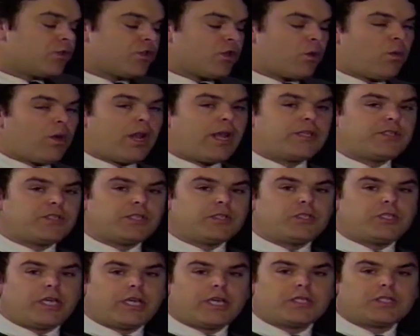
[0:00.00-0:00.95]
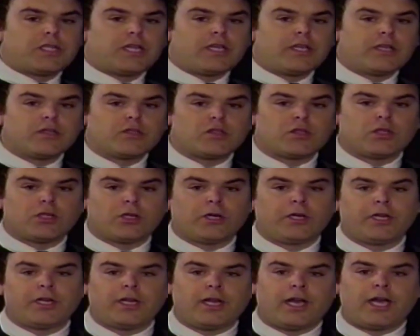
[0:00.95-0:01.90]
so what I suggest is
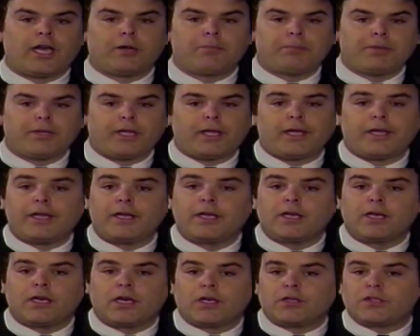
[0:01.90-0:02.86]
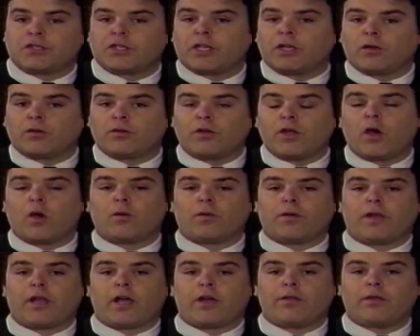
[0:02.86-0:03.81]
learning how to play a single
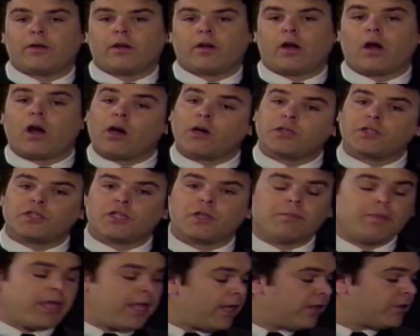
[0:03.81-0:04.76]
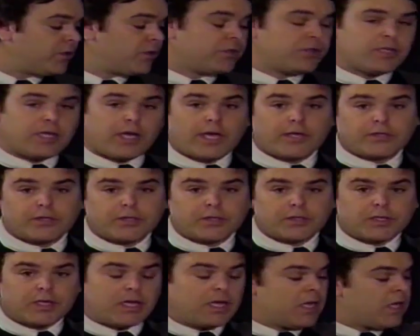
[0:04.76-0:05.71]
note. Now there are some
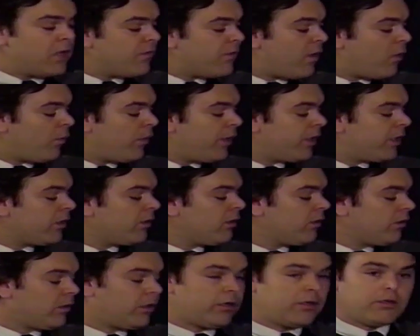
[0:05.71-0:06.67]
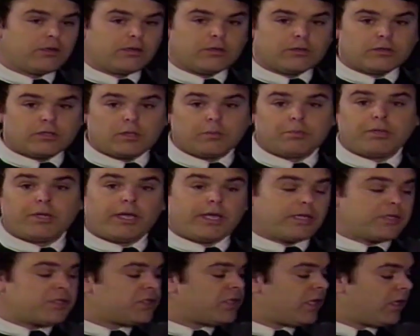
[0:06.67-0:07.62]
exercises that we can learn to
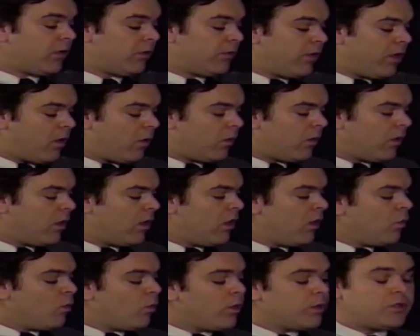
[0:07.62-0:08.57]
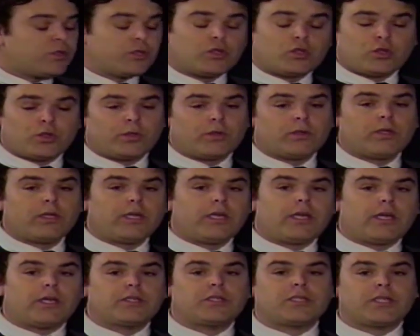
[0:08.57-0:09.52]
play a single note, which is
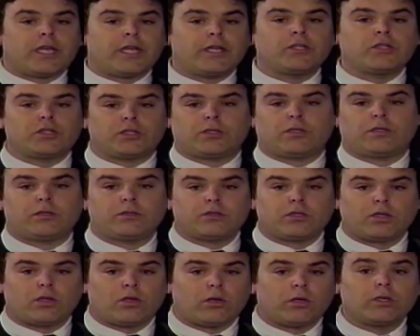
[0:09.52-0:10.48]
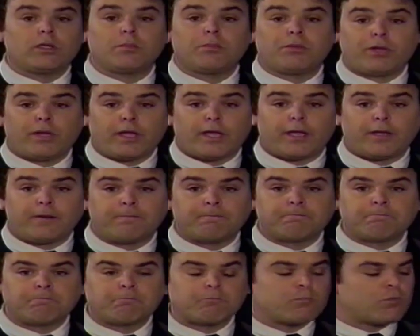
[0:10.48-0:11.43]
truly essential to learn to play
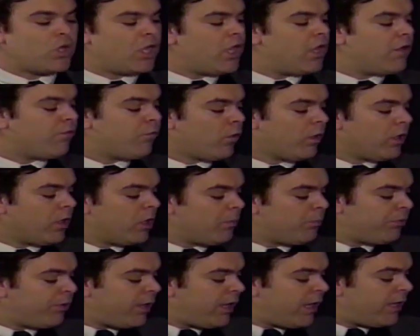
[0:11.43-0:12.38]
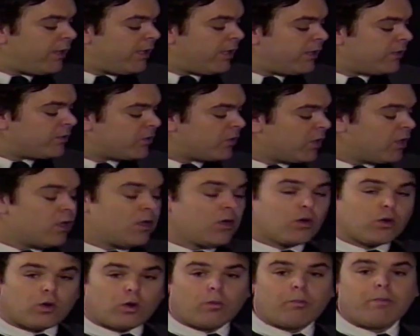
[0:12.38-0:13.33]
if we're going to play
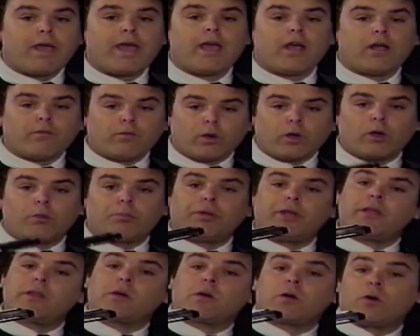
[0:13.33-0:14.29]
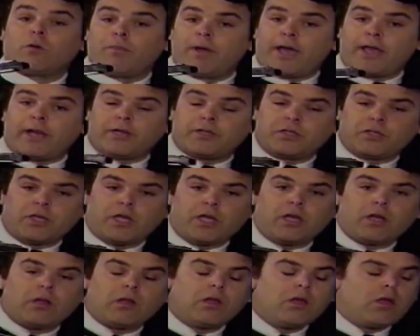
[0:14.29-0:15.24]
the chromatic
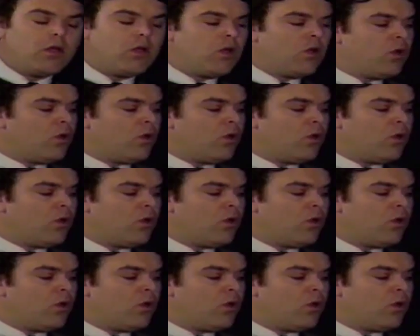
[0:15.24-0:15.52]
scale,